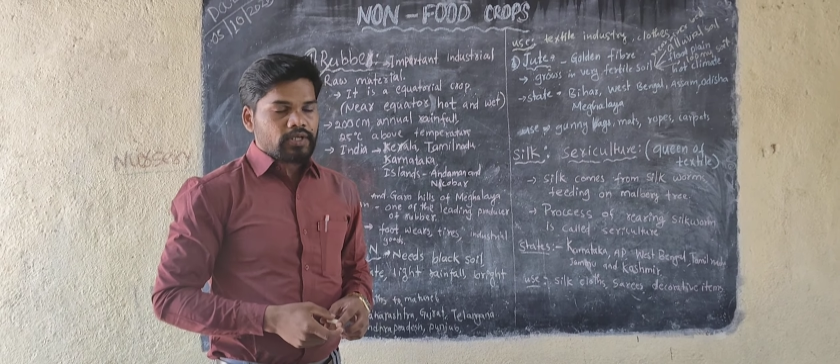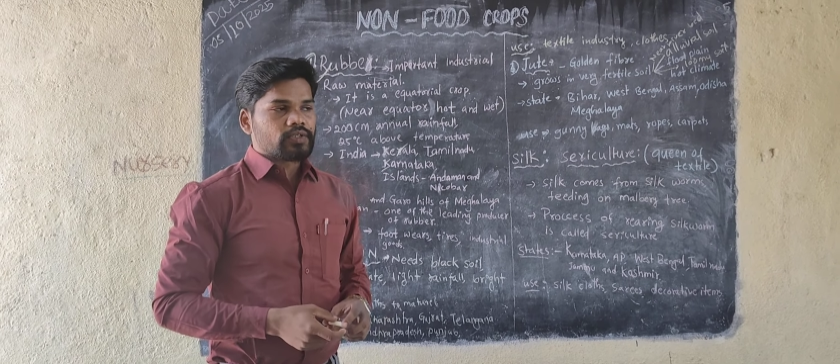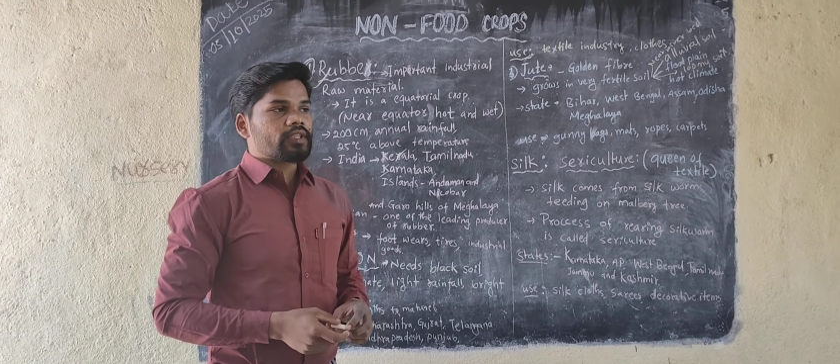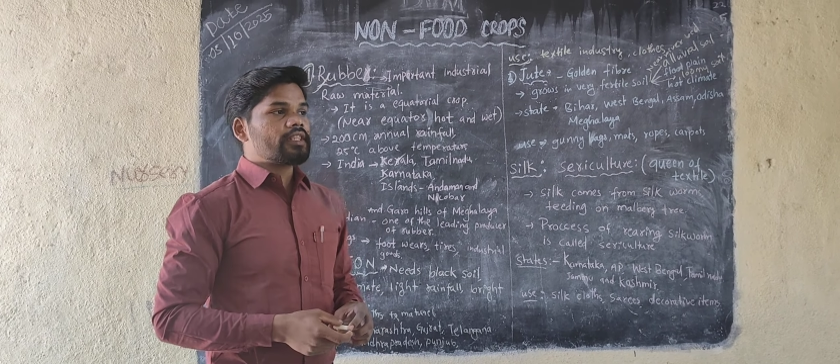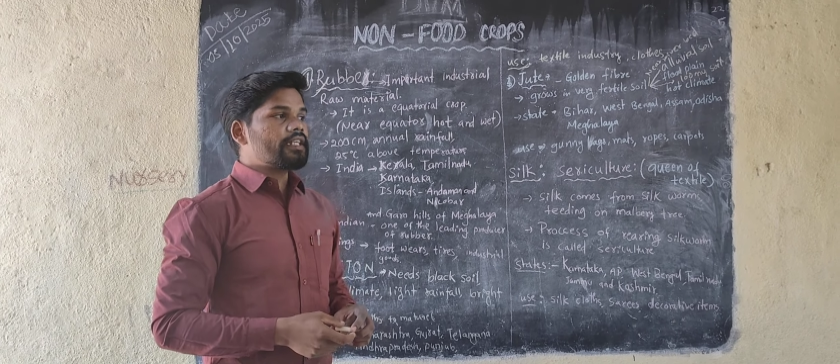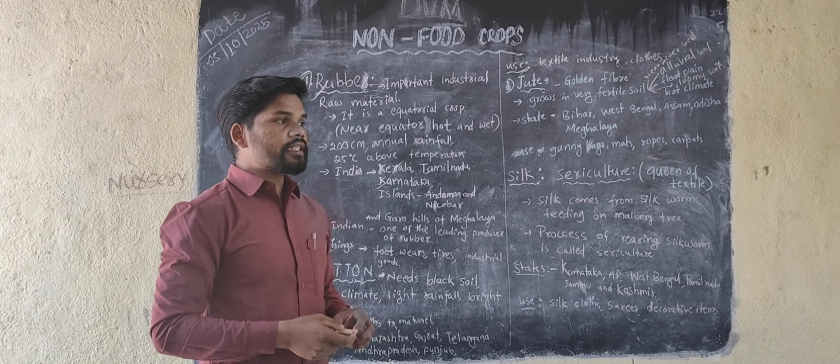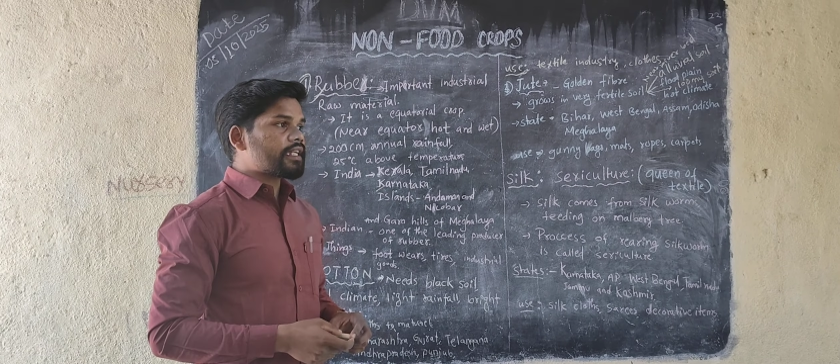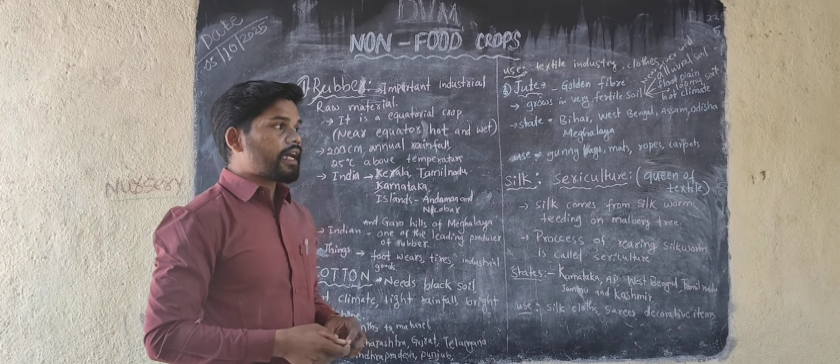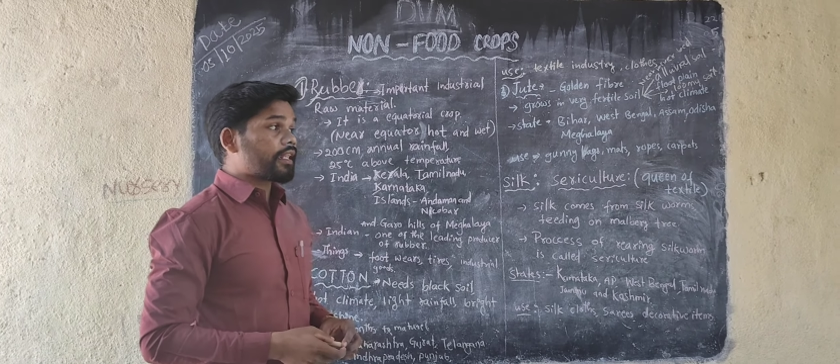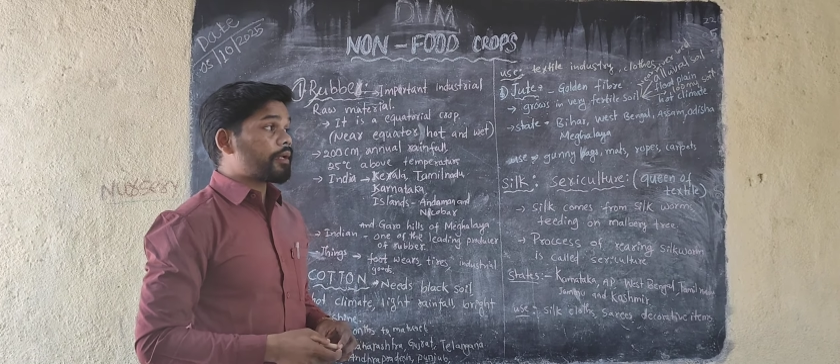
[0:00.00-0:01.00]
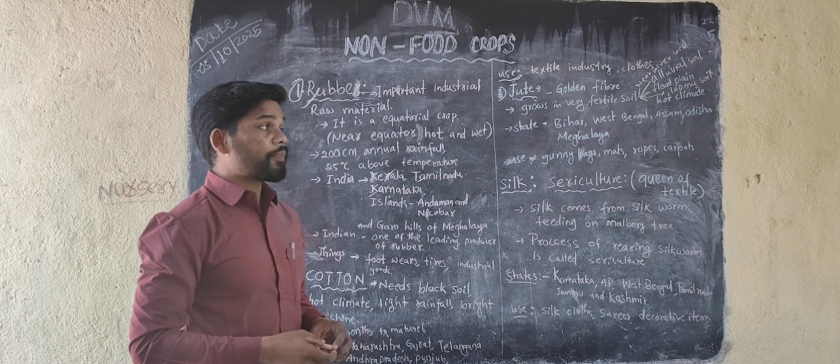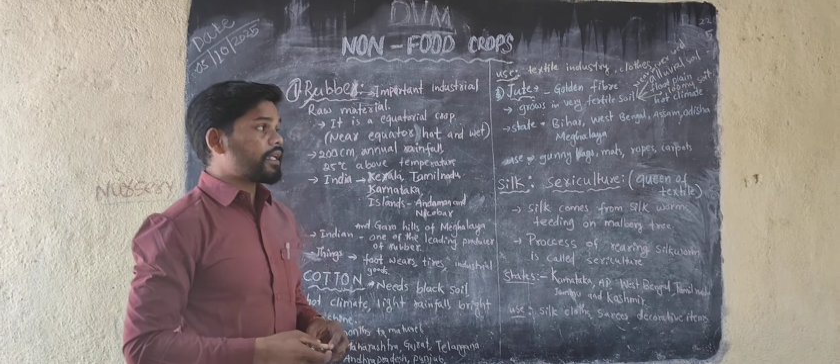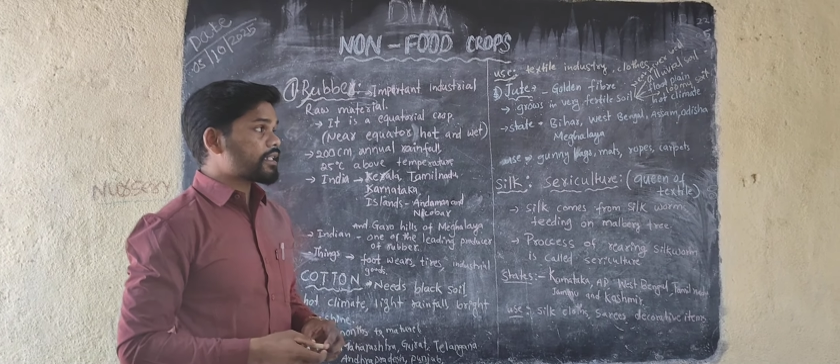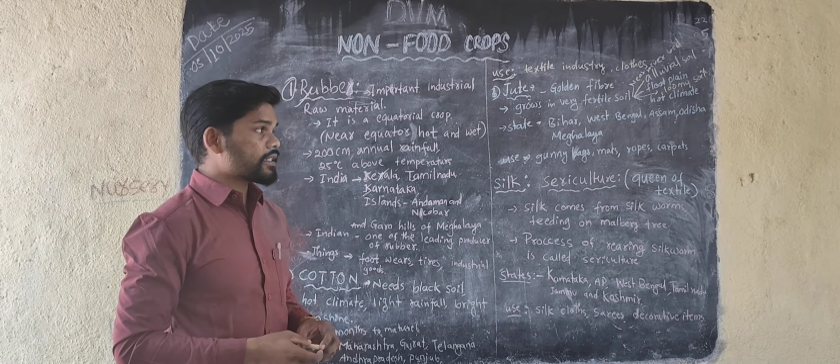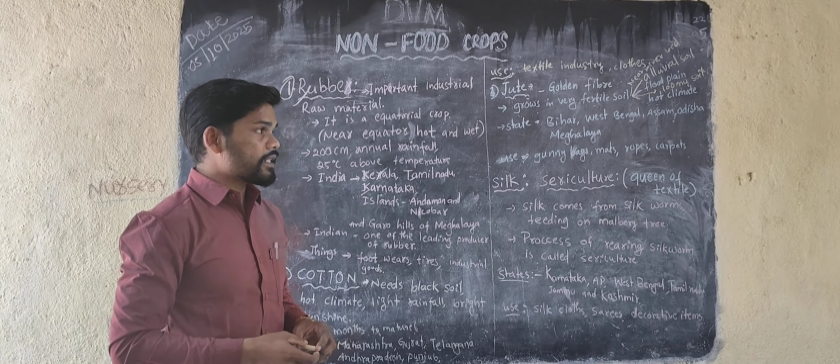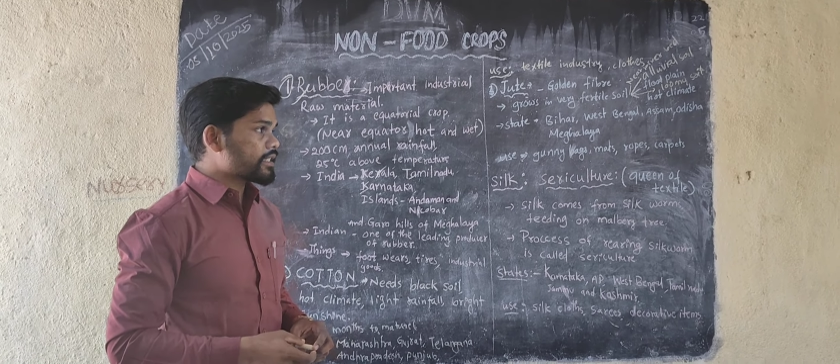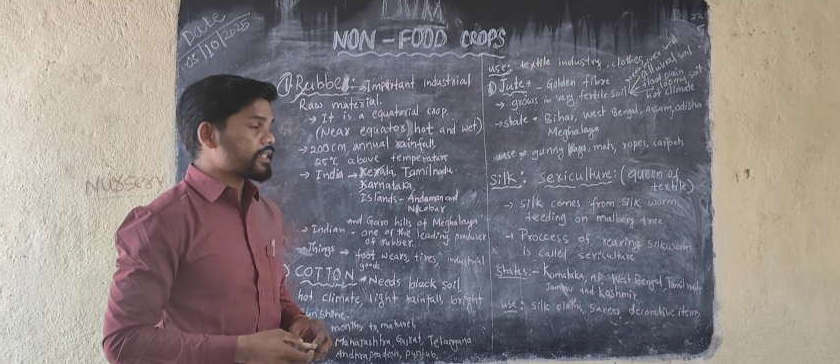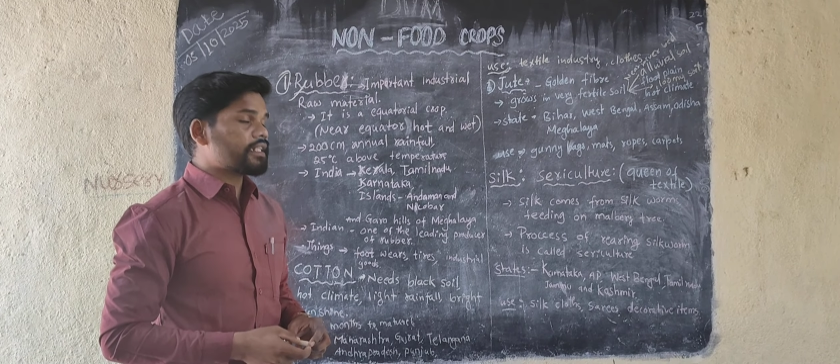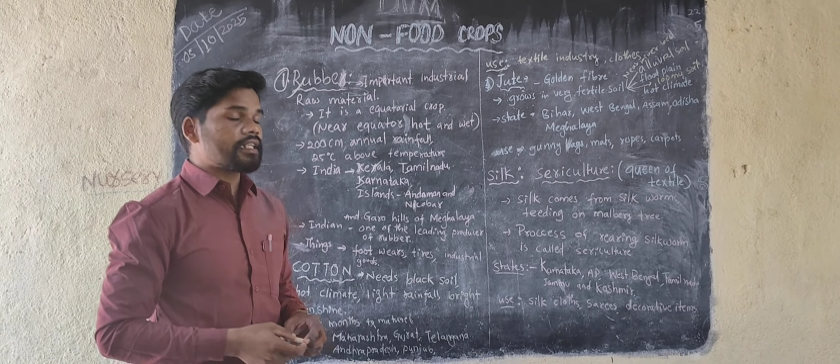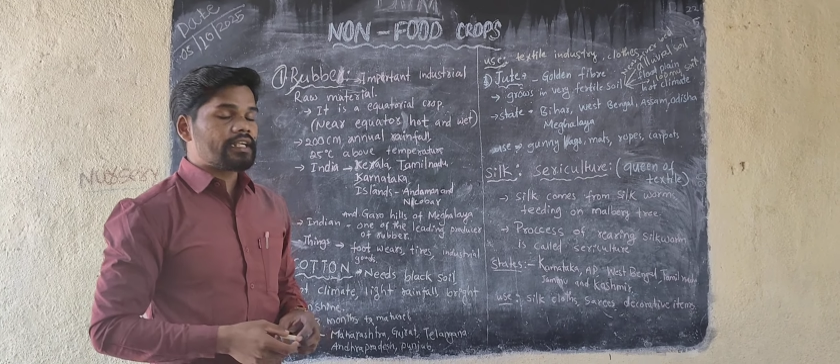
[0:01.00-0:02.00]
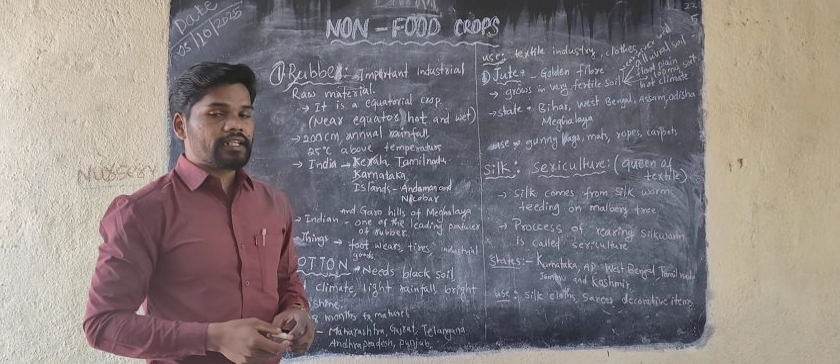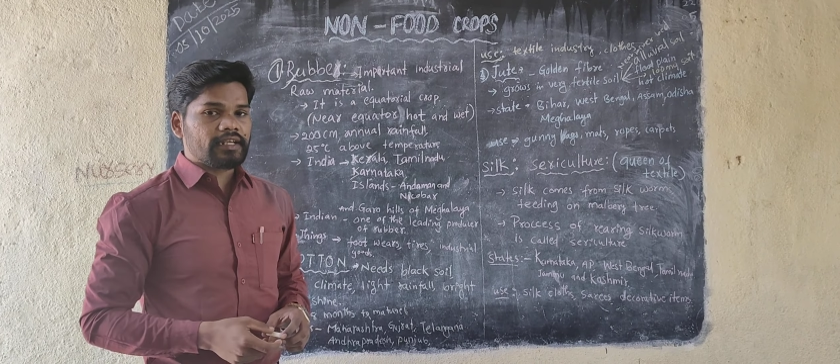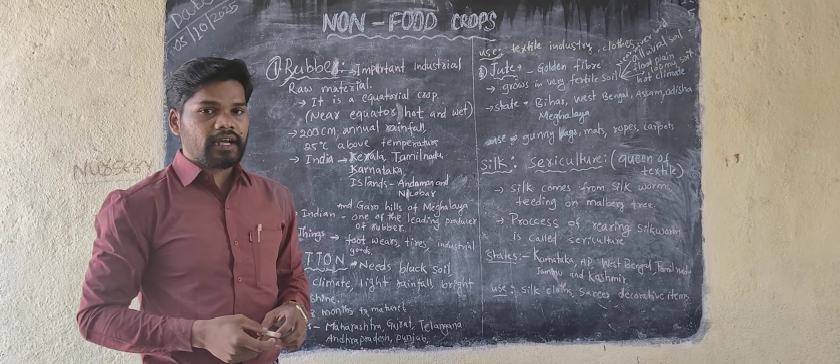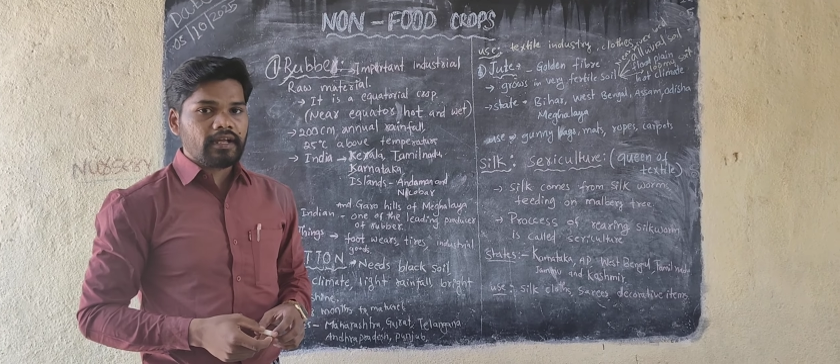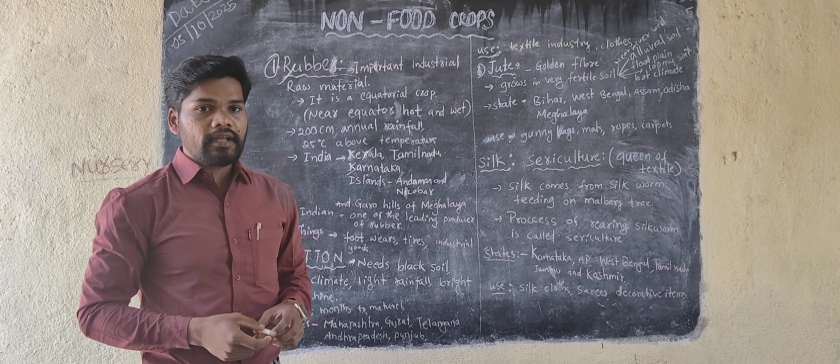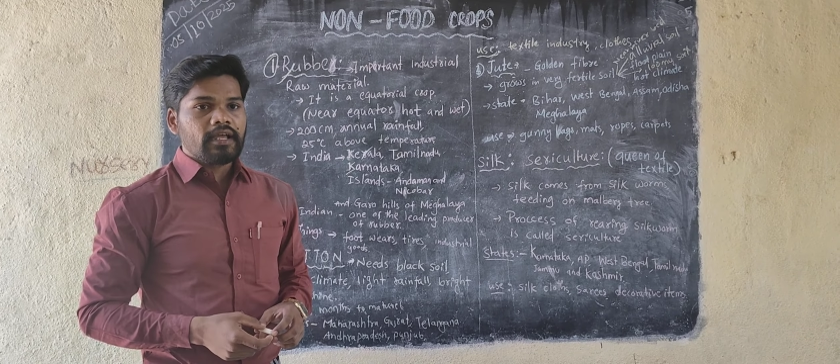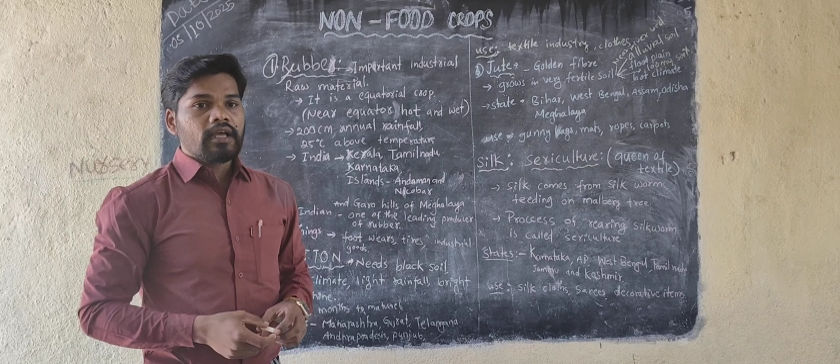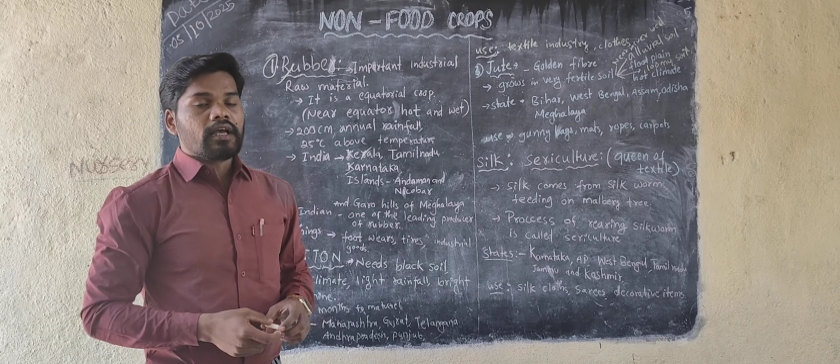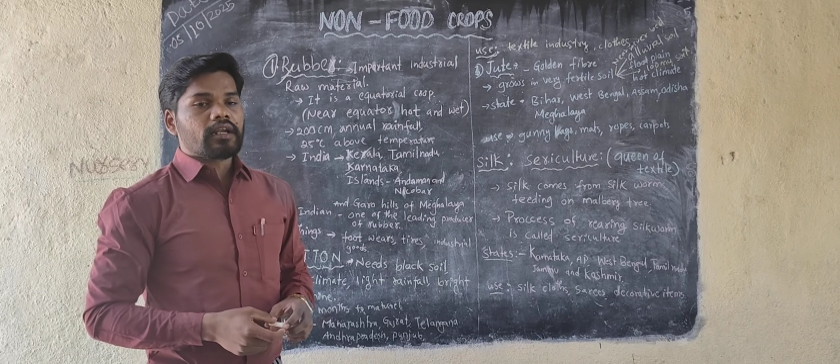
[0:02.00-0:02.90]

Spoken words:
So these are the places in India